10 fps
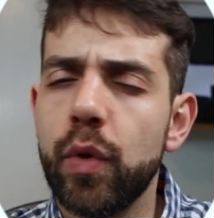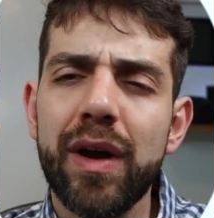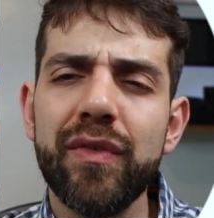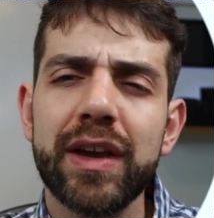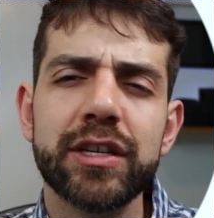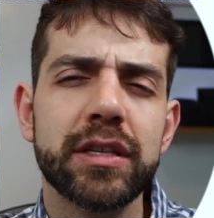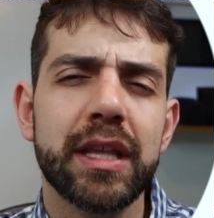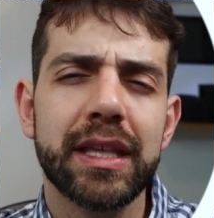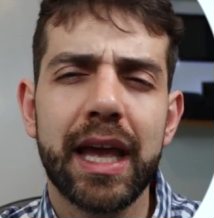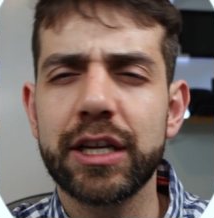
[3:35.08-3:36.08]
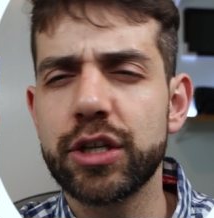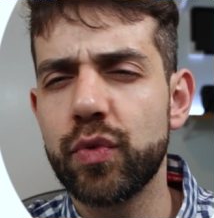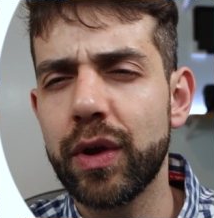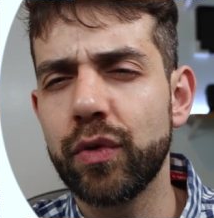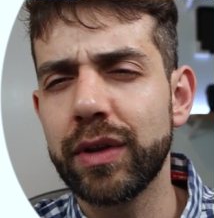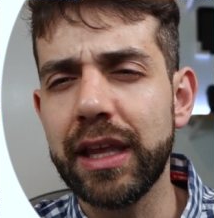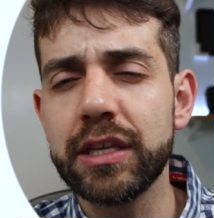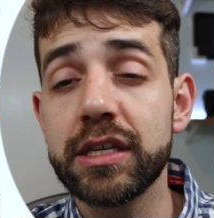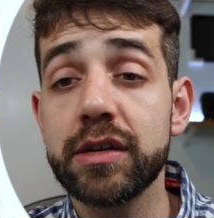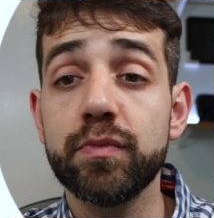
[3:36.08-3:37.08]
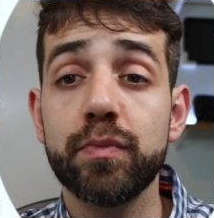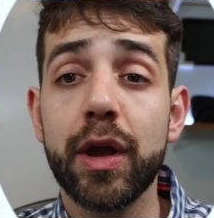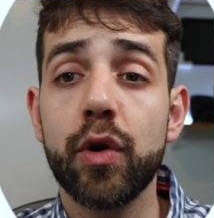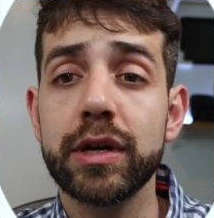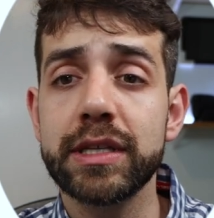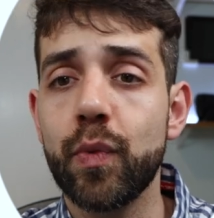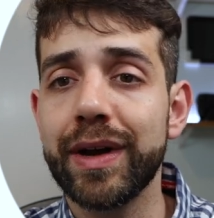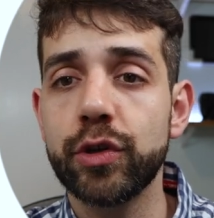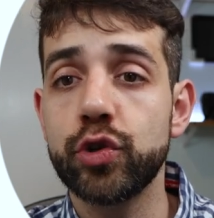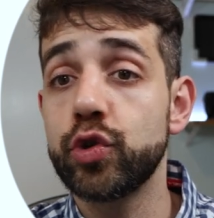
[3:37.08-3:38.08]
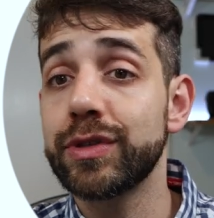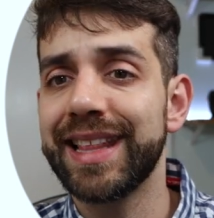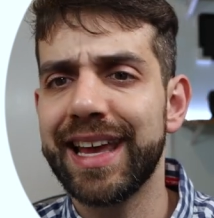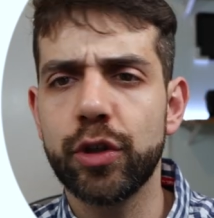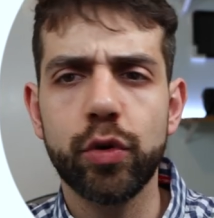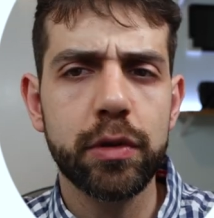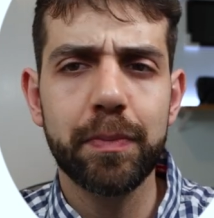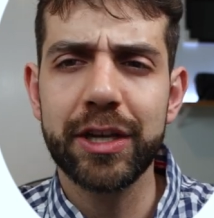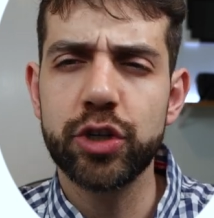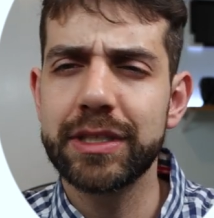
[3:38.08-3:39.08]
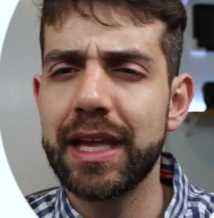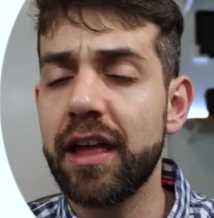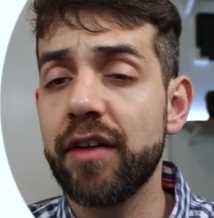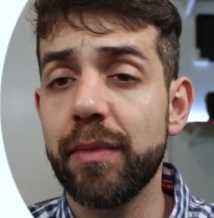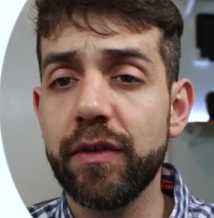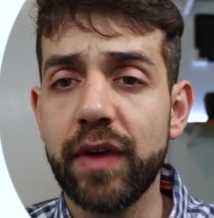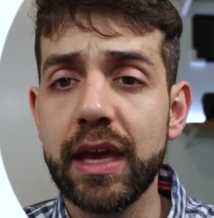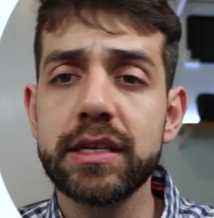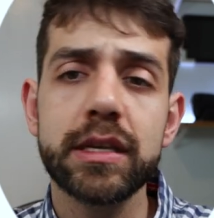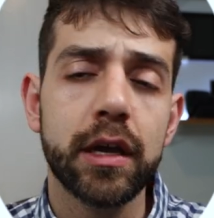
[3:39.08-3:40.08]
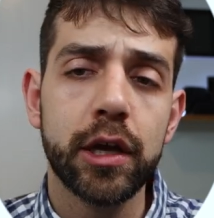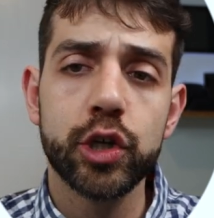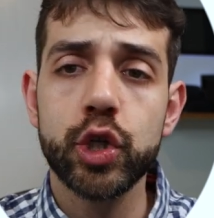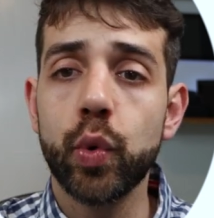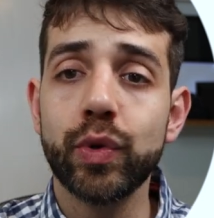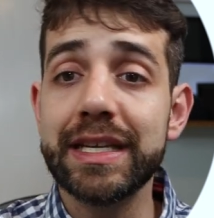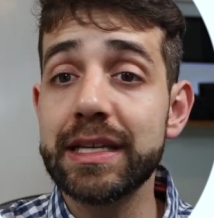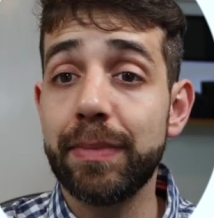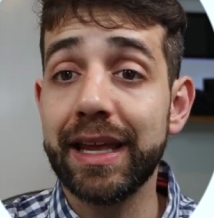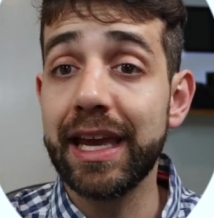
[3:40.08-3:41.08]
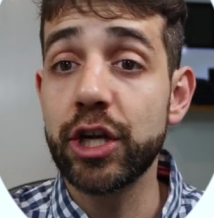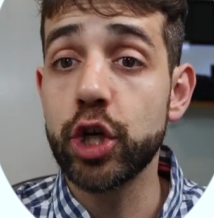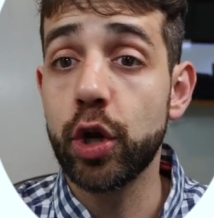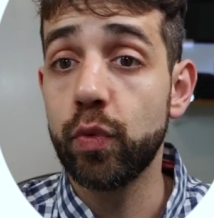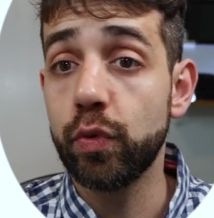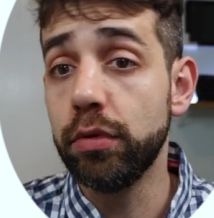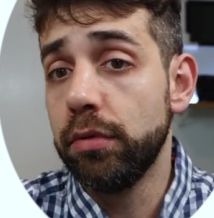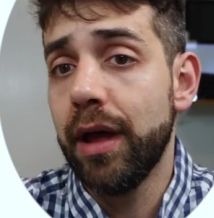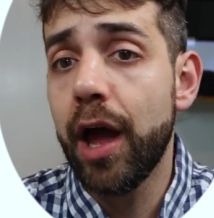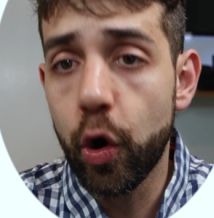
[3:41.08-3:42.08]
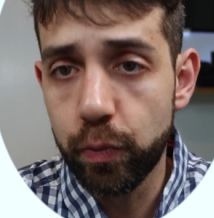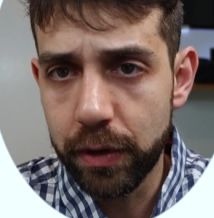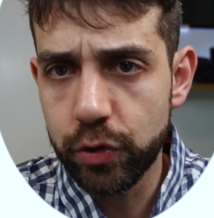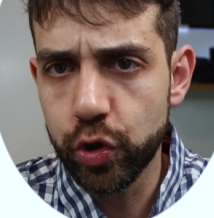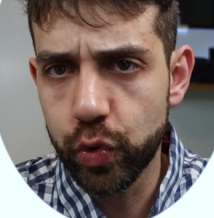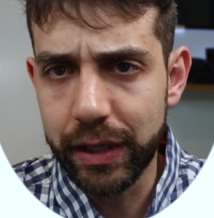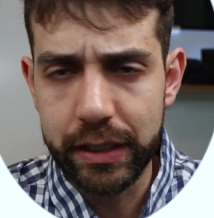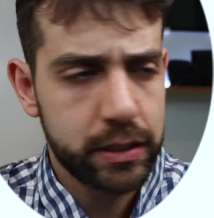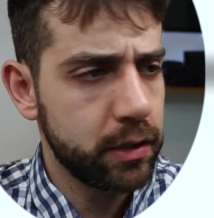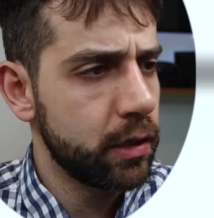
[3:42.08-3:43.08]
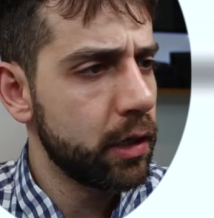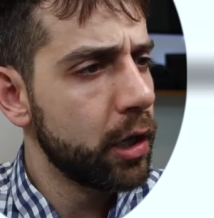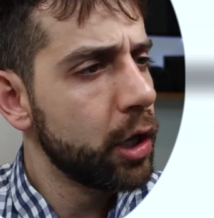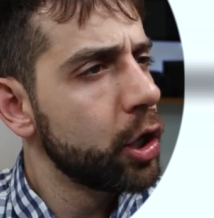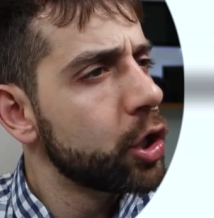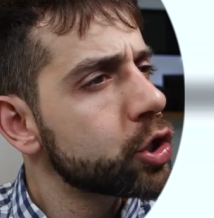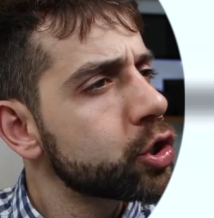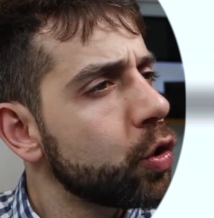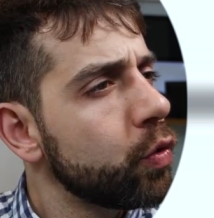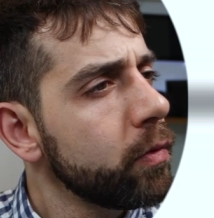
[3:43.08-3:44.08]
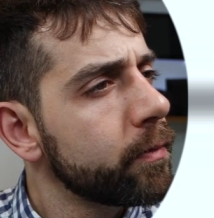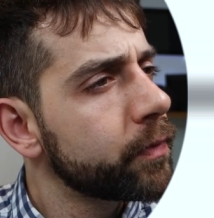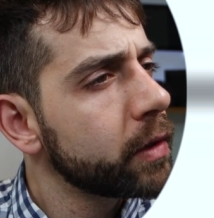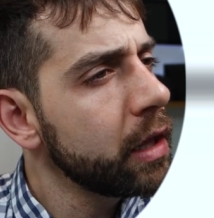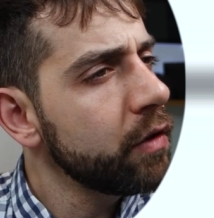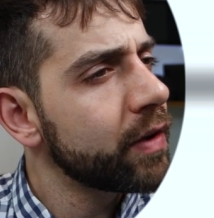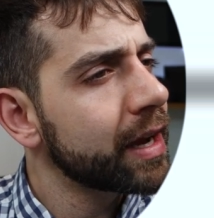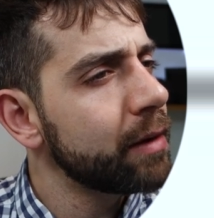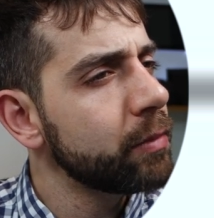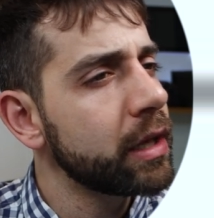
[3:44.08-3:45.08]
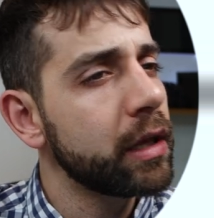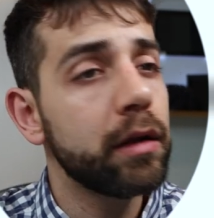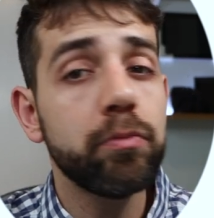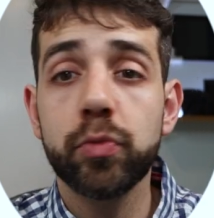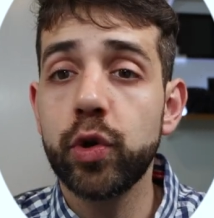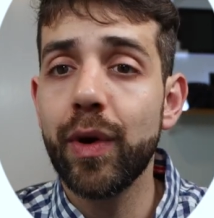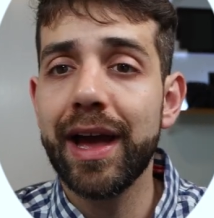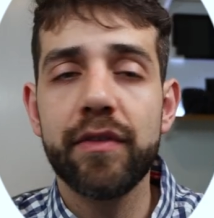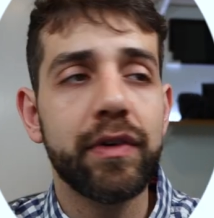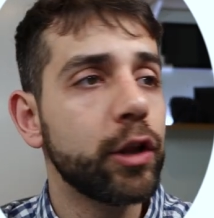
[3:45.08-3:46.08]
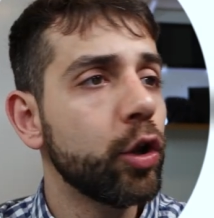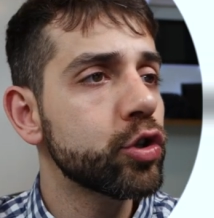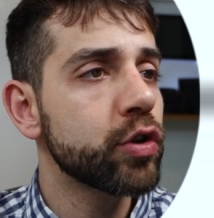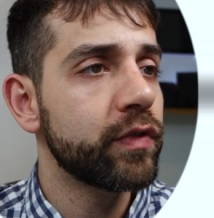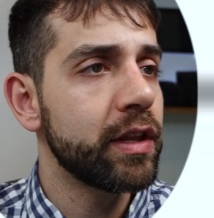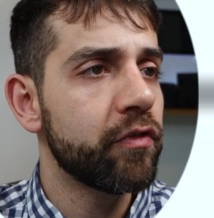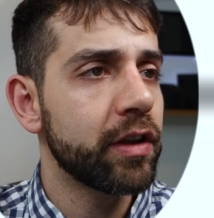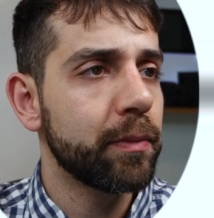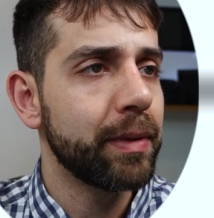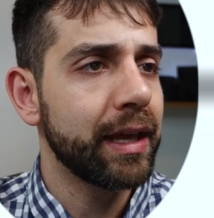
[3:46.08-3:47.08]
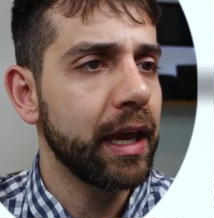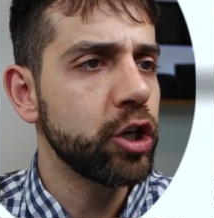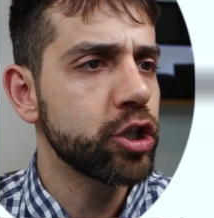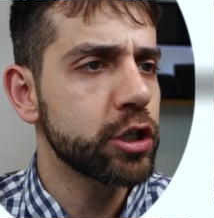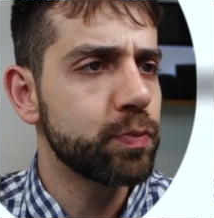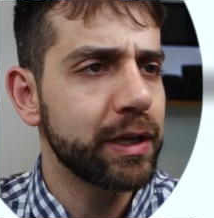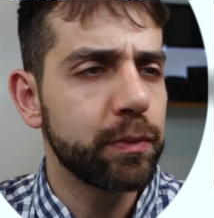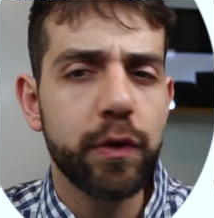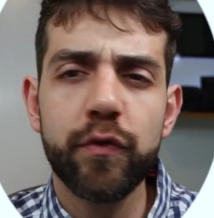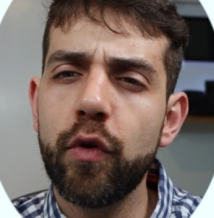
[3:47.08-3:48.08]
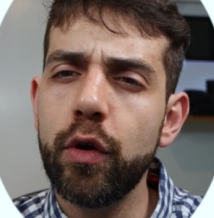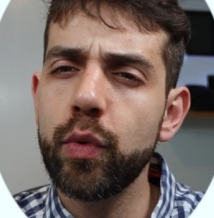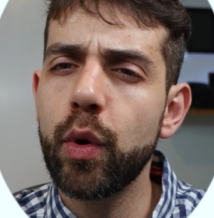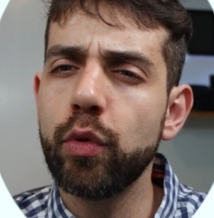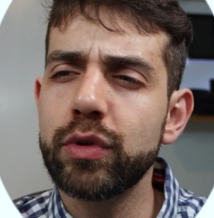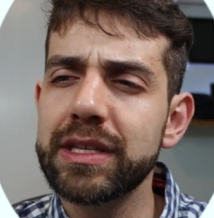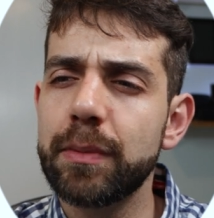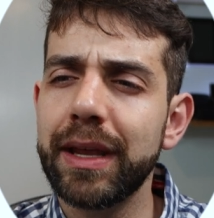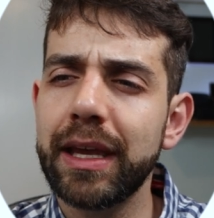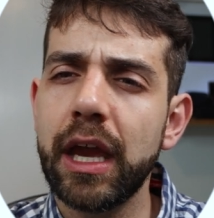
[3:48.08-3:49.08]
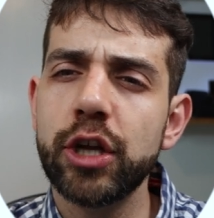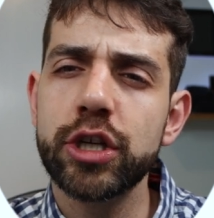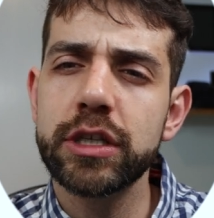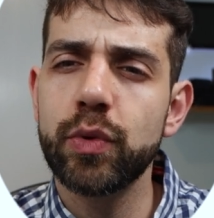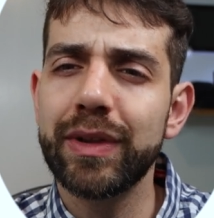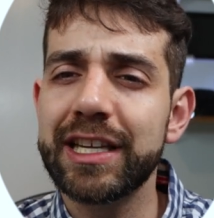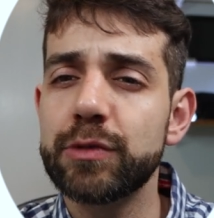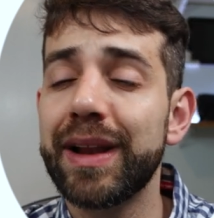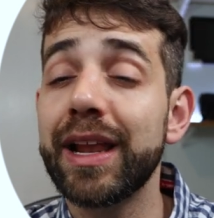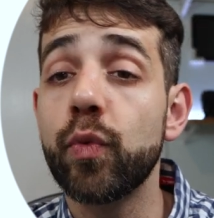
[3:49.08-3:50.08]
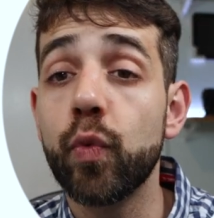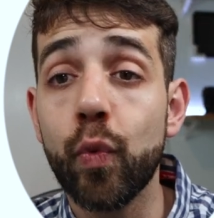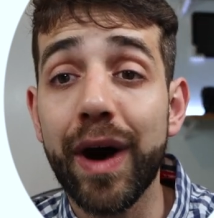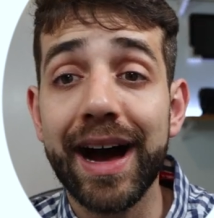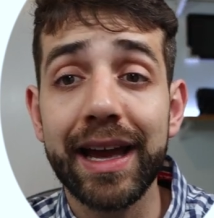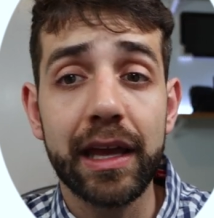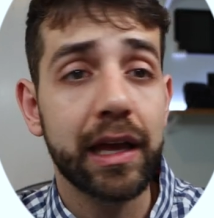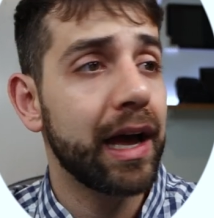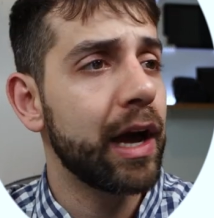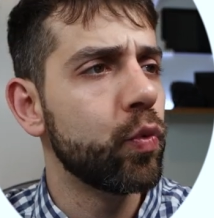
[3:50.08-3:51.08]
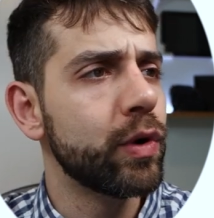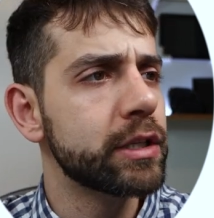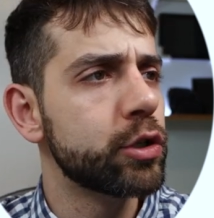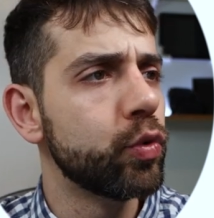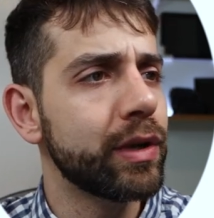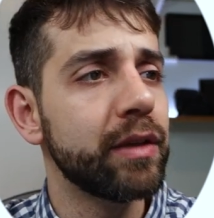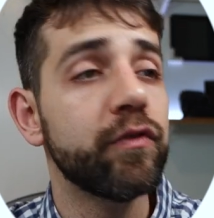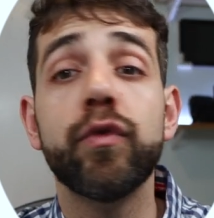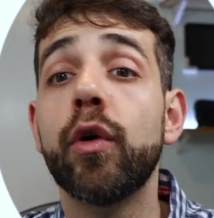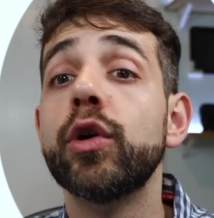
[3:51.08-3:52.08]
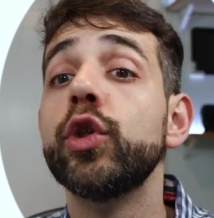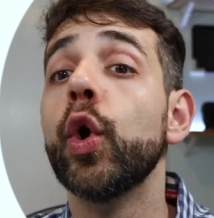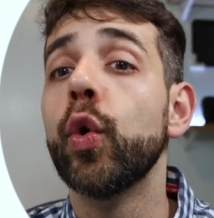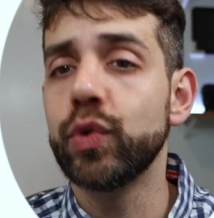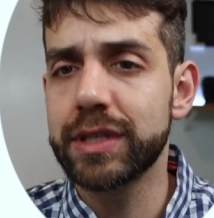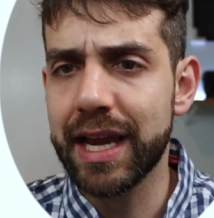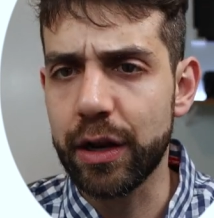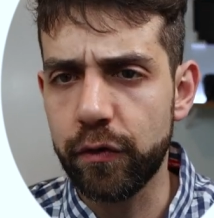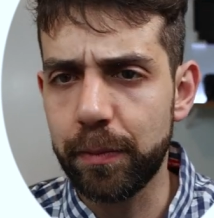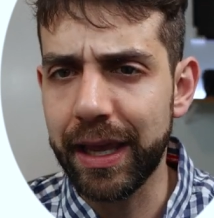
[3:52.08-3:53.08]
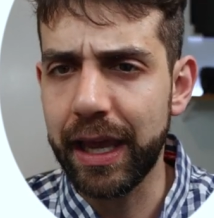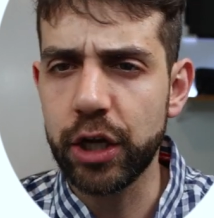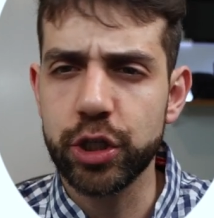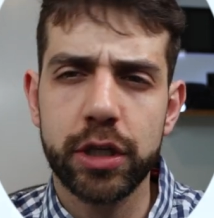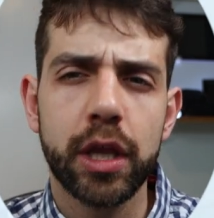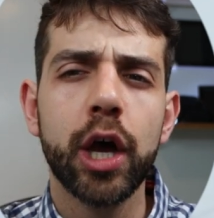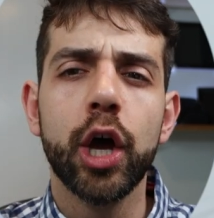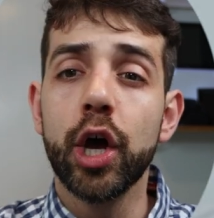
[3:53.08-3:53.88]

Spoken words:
Why face detection recognition? Because I wanted to select all the pictures that have my face, so this application will help me to do it. So if I come here, you have a lot of different applications, but before you go to these applications, I will explain why I was looking for those kind of applications.